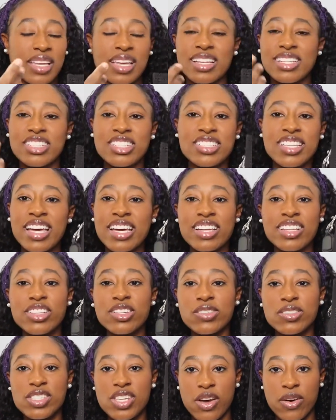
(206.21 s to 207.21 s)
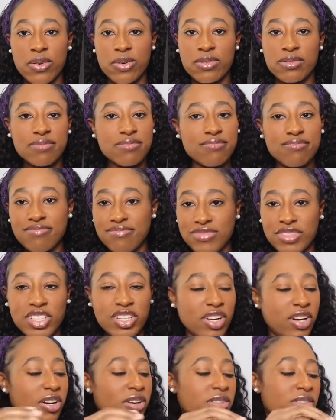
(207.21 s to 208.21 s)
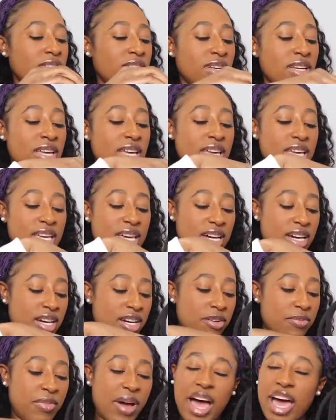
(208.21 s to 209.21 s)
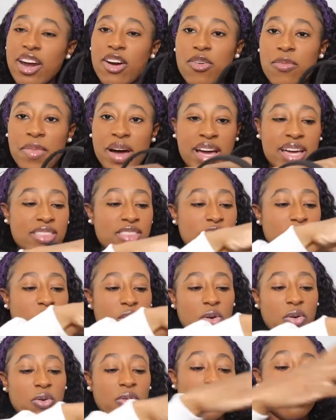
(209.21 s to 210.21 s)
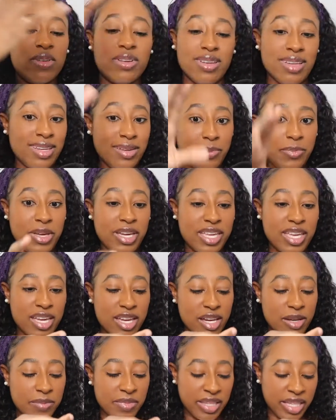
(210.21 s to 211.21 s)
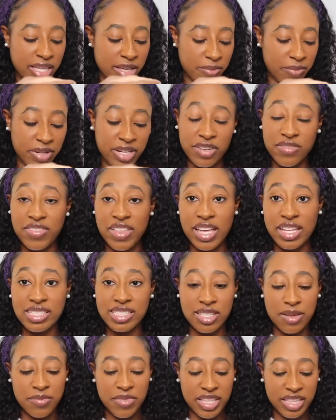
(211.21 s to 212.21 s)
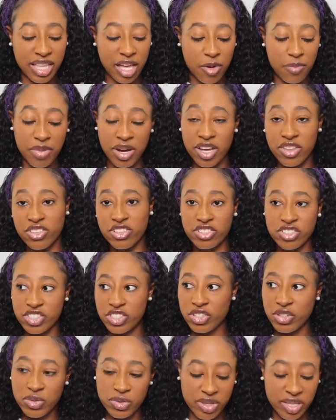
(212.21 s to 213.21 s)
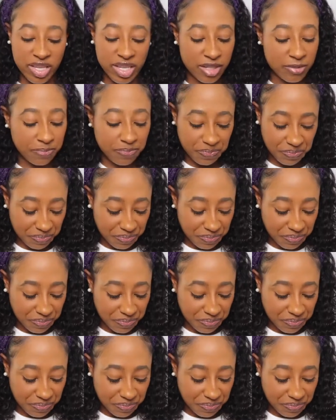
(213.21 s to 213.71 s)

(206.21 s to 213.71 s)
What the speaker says: just like a little tote, you know. But I don't mind the whole it picking up lint, but if that's something that bothers you, then